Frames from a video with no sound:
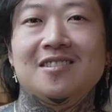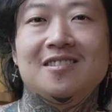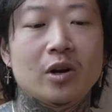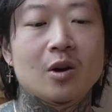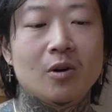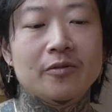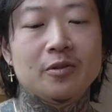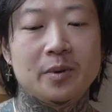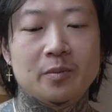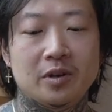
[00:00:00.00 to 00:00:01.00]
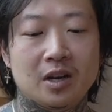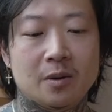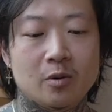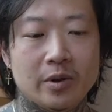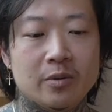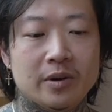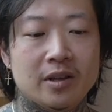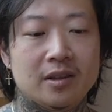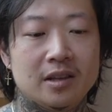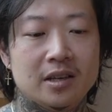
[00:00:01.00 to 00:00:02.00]
What I want for people to come away
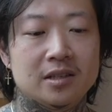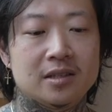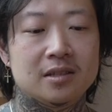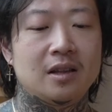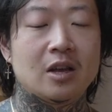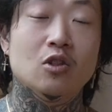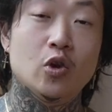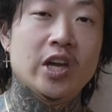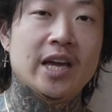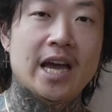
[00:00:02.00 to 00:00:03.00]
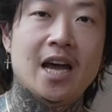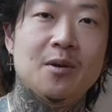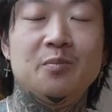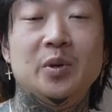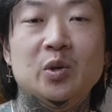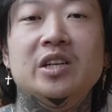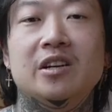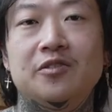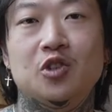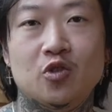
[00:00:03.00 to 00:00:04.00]
with is like looking at the building
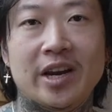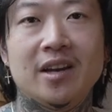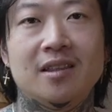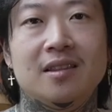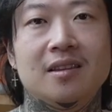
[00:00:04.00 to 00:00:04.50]
of strength